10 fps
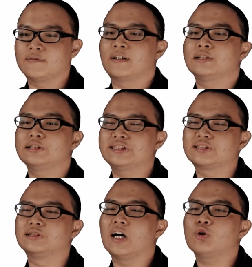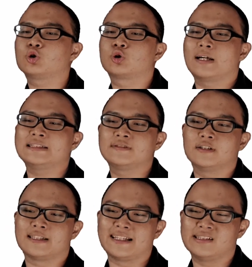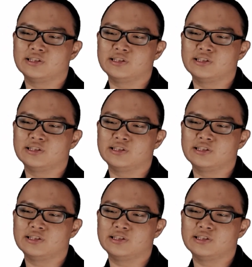advantage is now transferred and